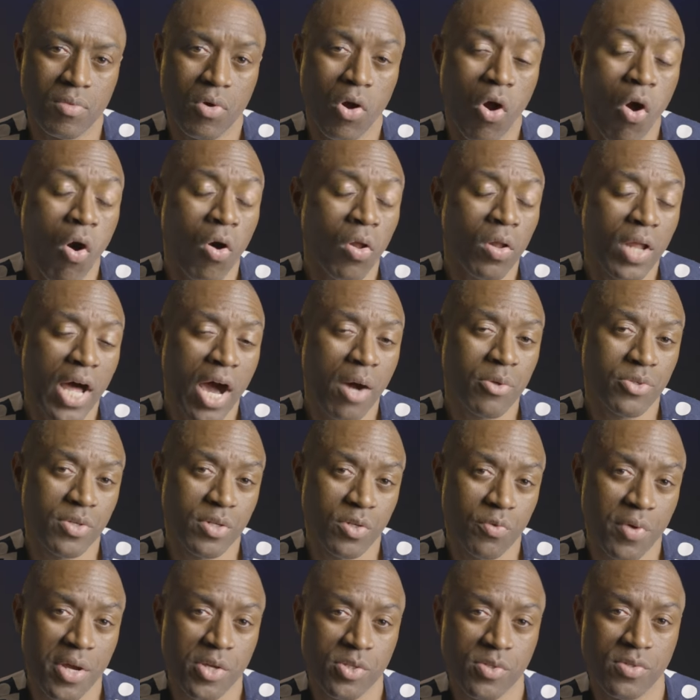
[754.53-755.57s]
All our
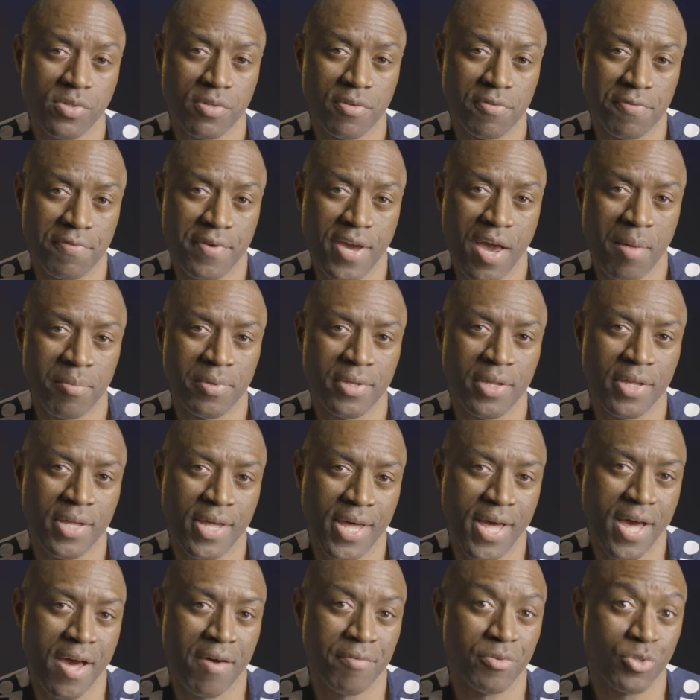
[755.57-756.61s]
generations and family
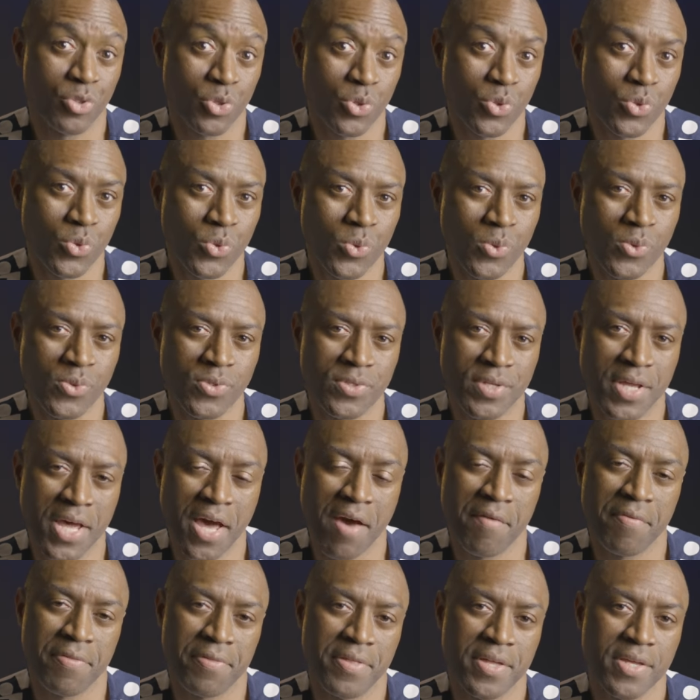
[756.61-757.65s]
have tools,
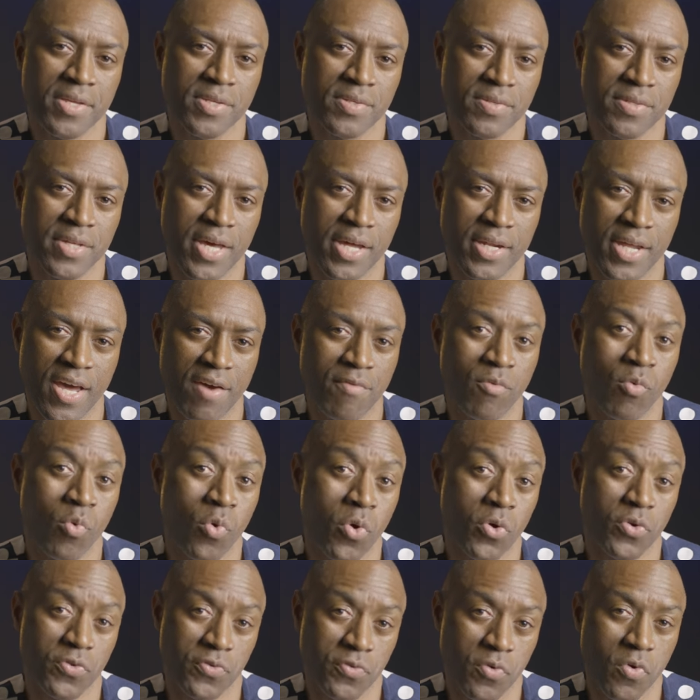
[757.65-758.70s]
have things that have
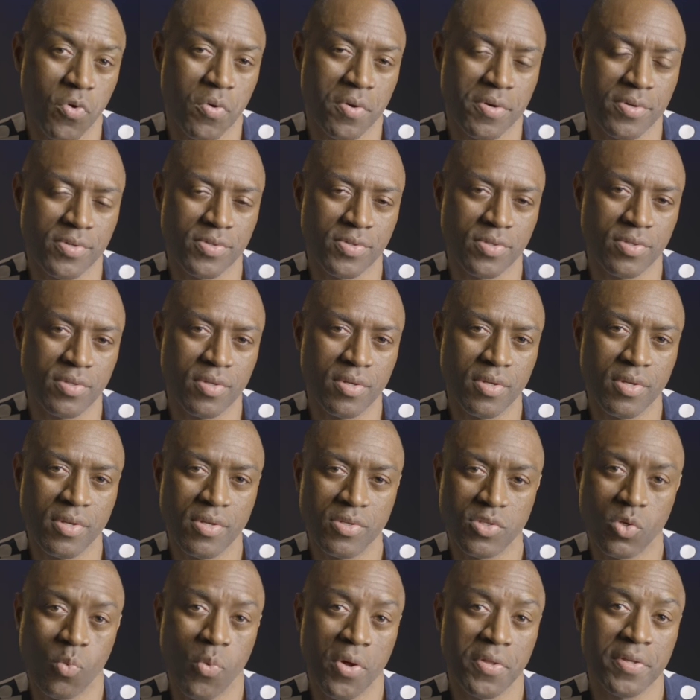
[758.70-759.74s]
worked for us.
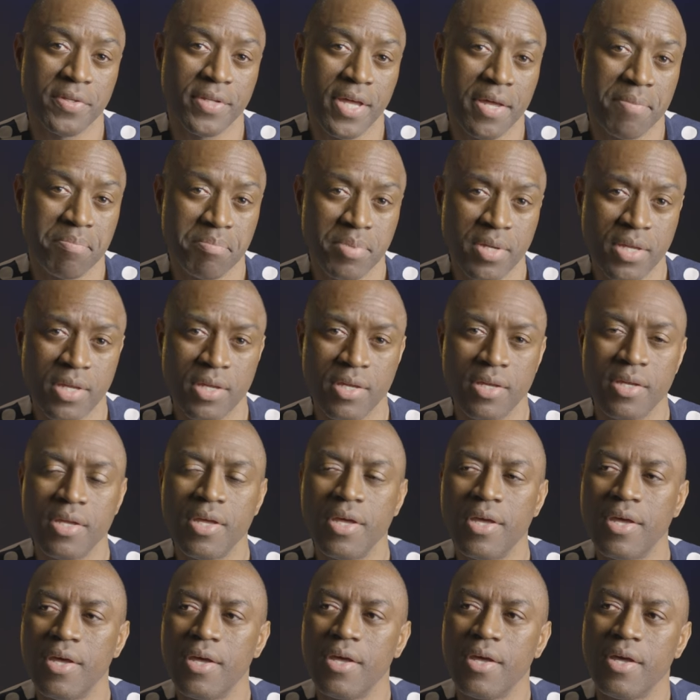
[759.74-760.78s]
So whether that be,
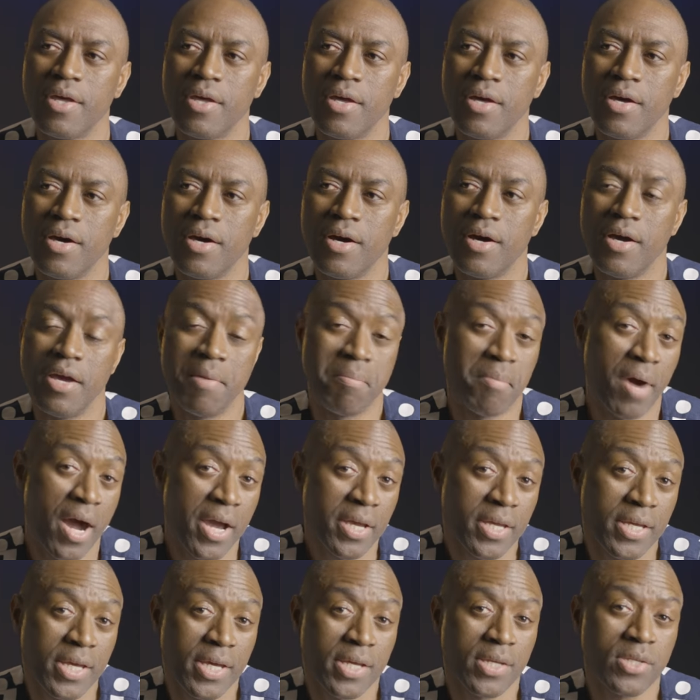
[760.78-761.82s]
in
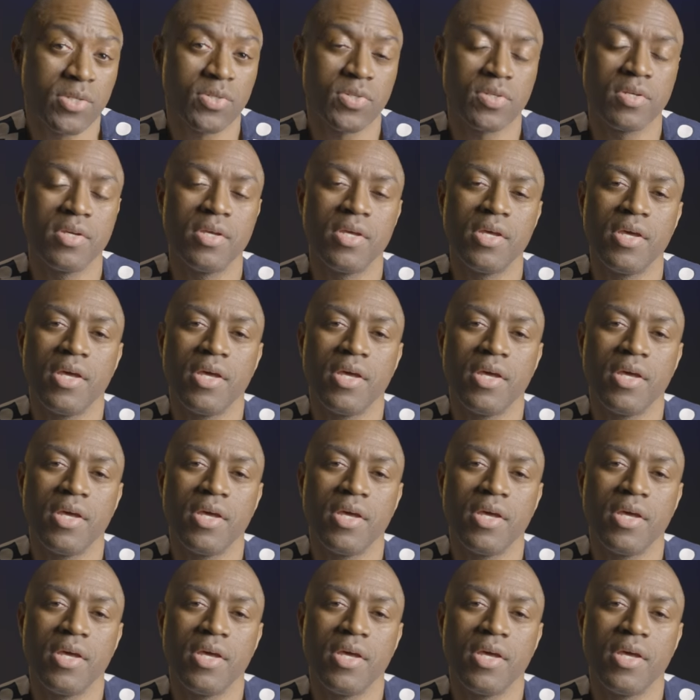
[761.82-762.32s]
my case,